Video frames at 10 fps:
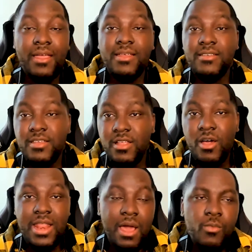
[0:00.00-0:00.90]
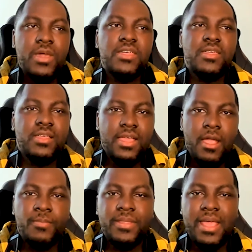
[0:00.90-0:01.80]
You know, and I wish
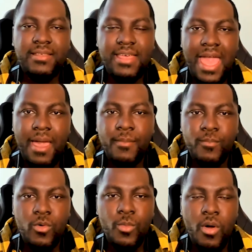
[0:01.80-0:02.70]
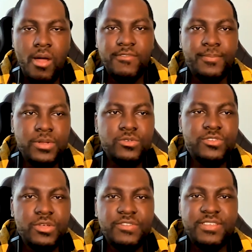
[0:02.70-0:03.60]
airplanes have more of a
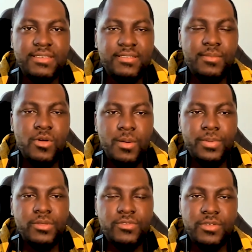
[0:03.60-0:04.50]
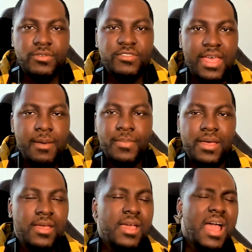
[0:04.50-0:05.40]
Bluetooth system or a Bluetooth set,
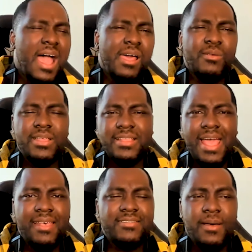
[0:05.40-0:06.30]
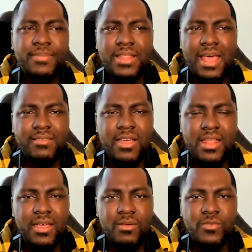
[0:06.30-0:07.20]
but I don't think that's something that's
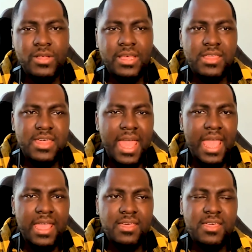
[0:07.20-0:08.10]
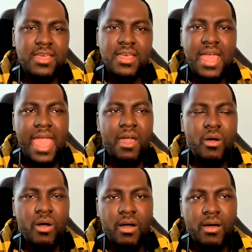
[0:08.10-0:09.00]
gonna really change at
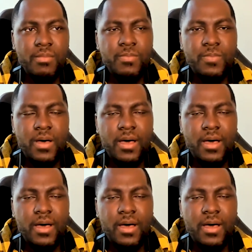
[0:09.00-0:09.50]
all,